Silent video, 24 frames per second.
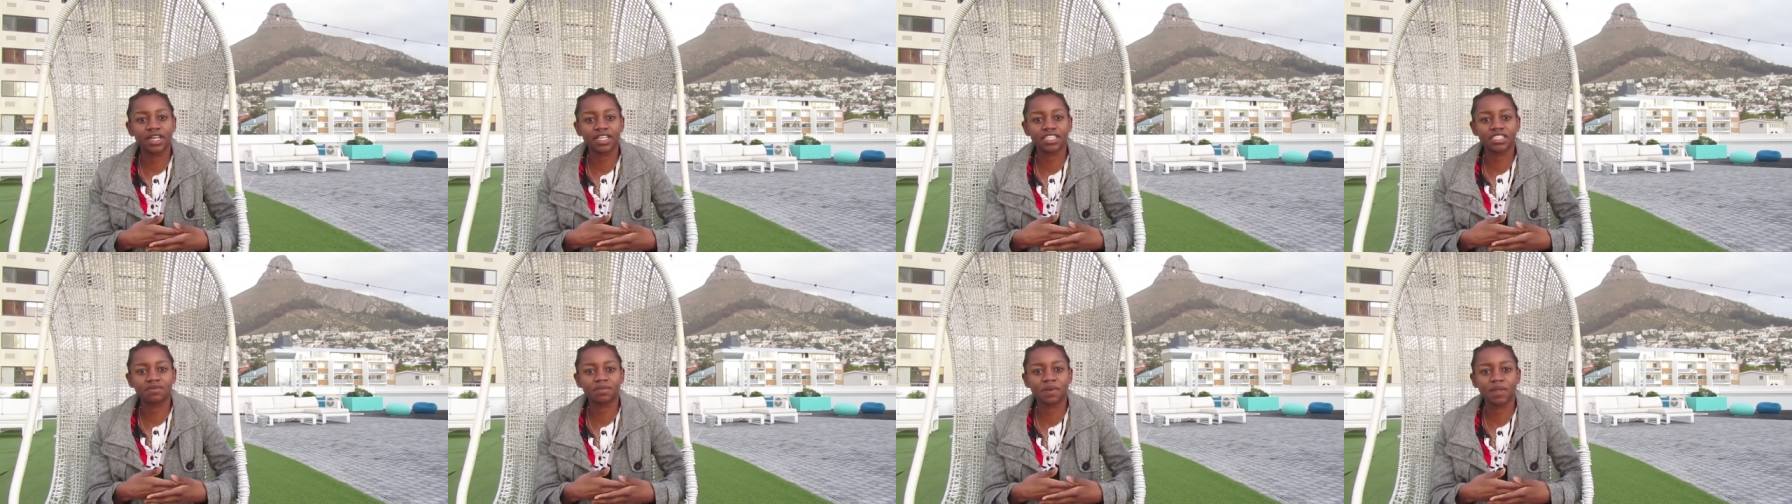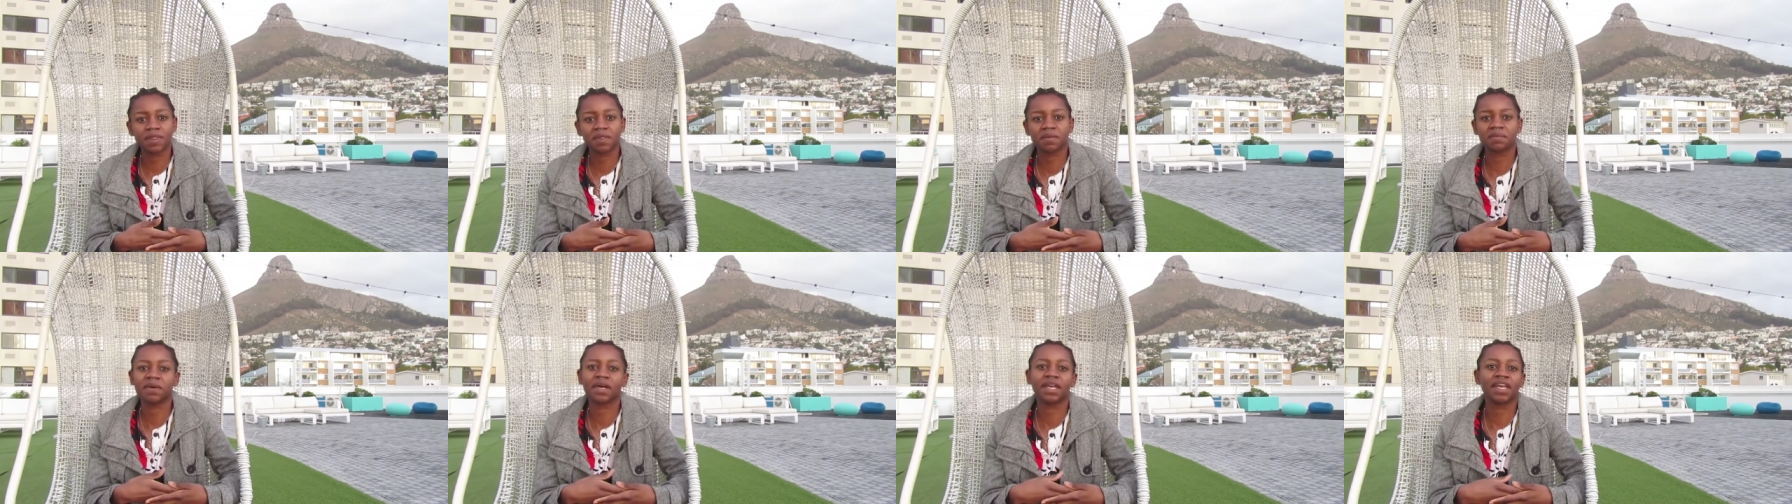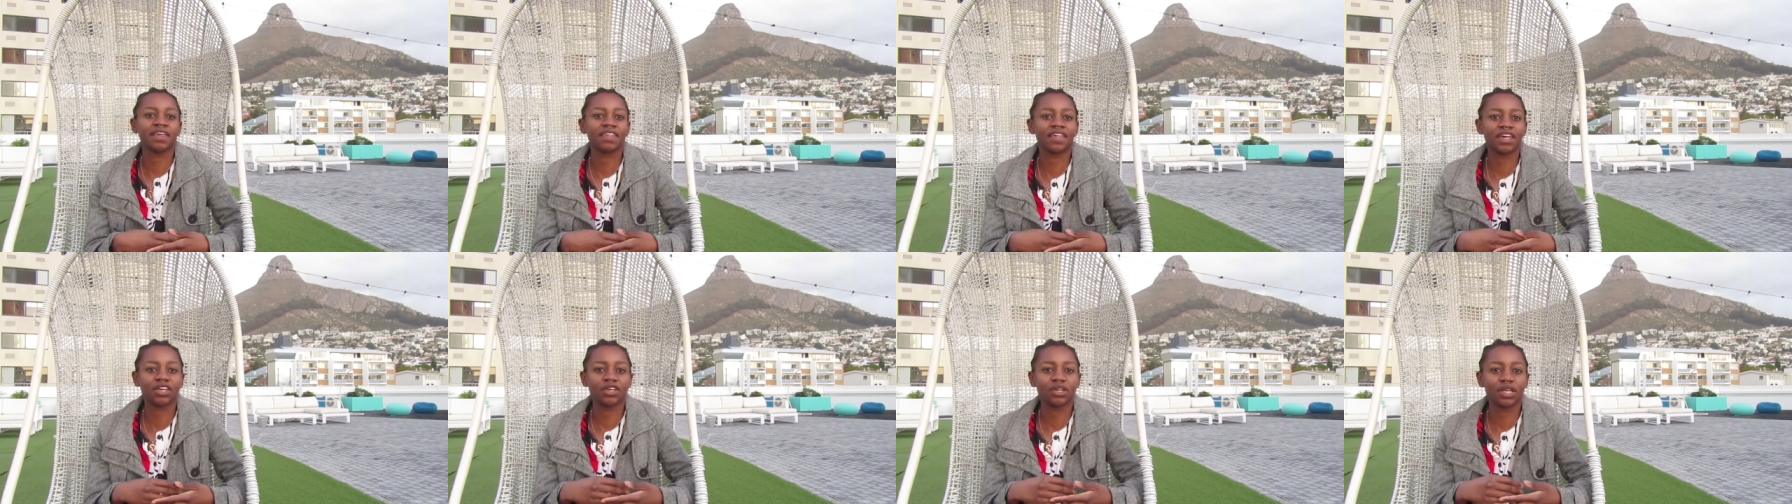like spend the
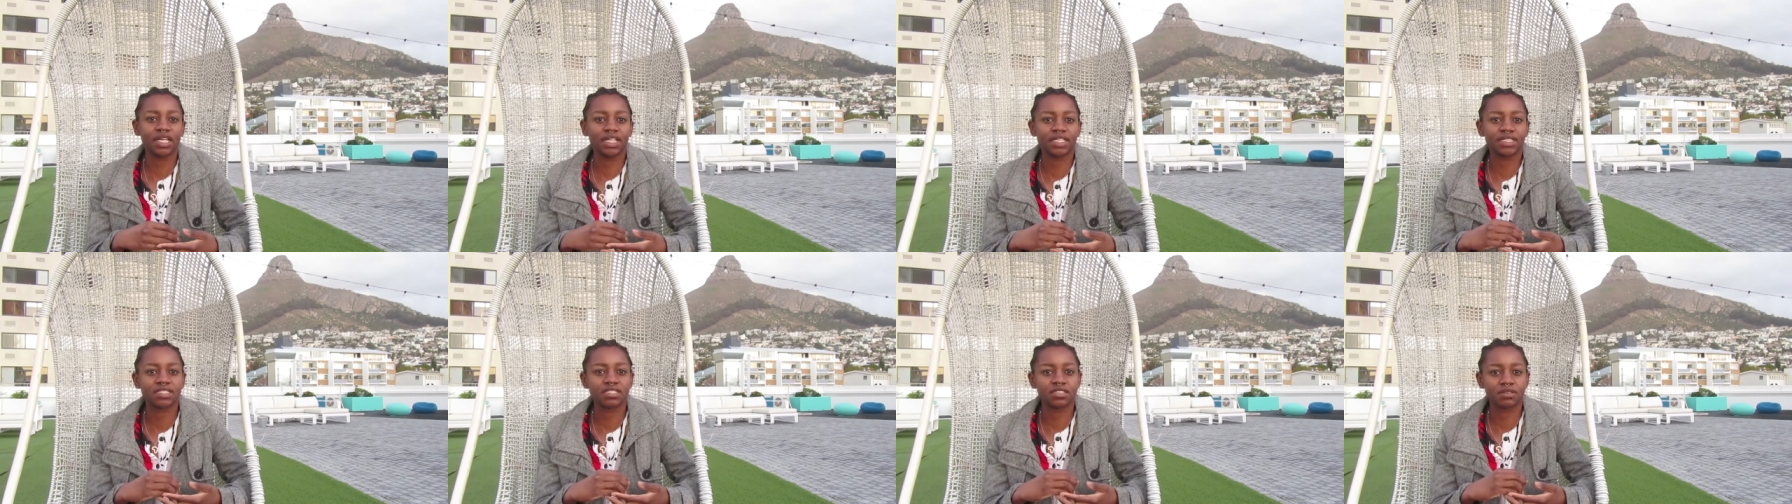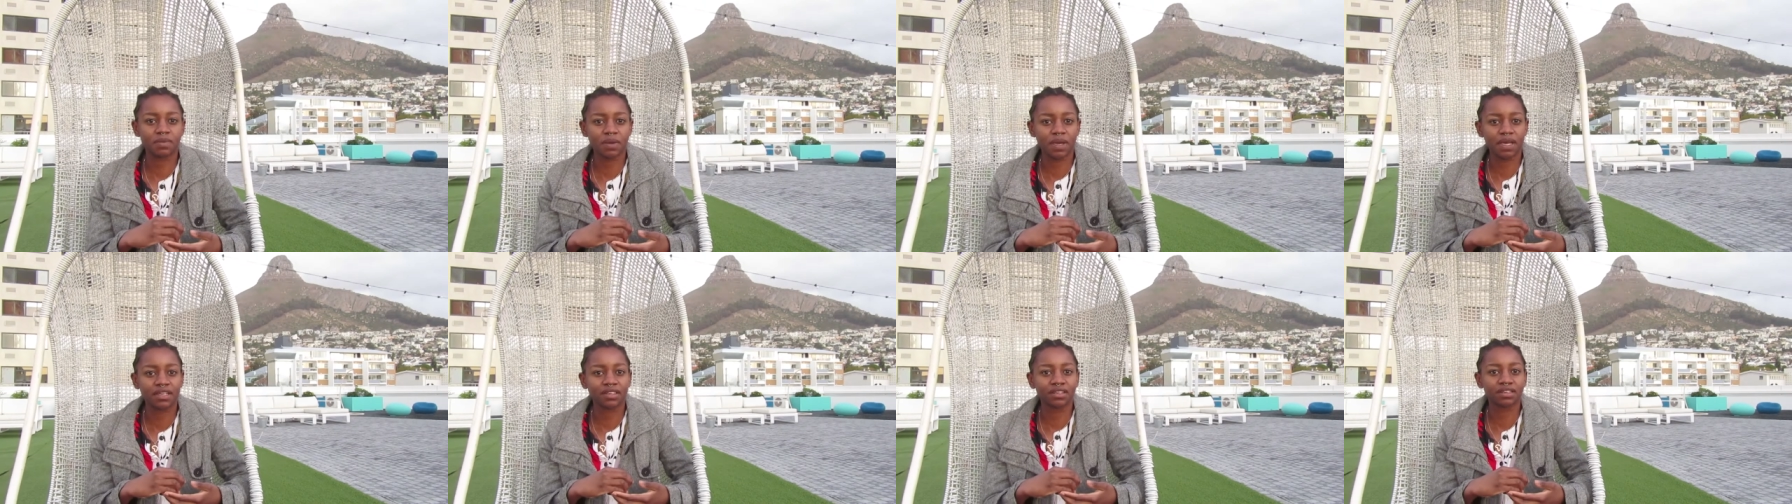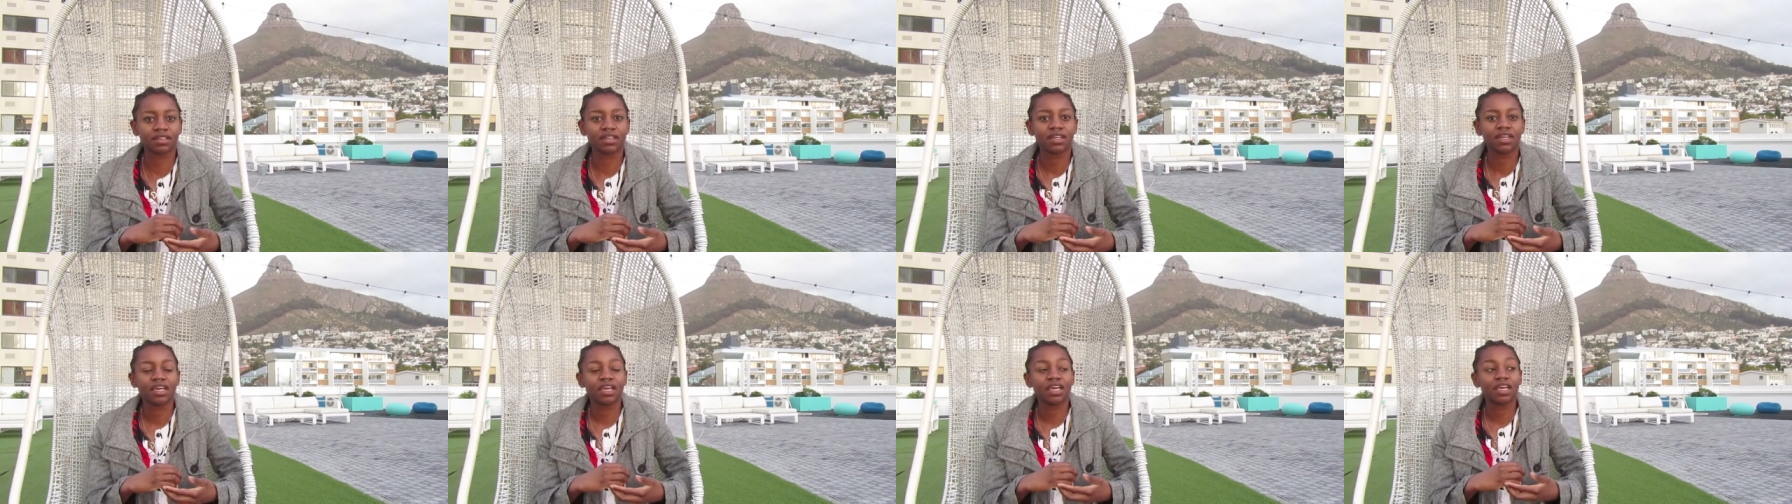money that you need to
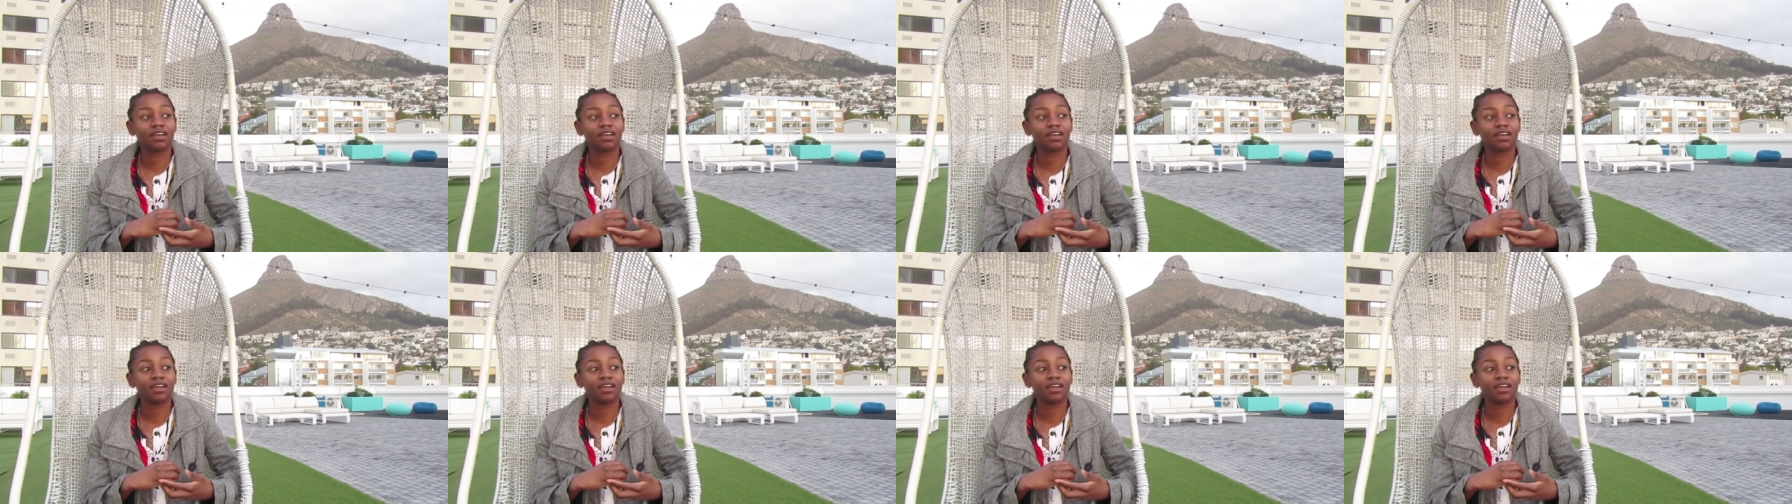spend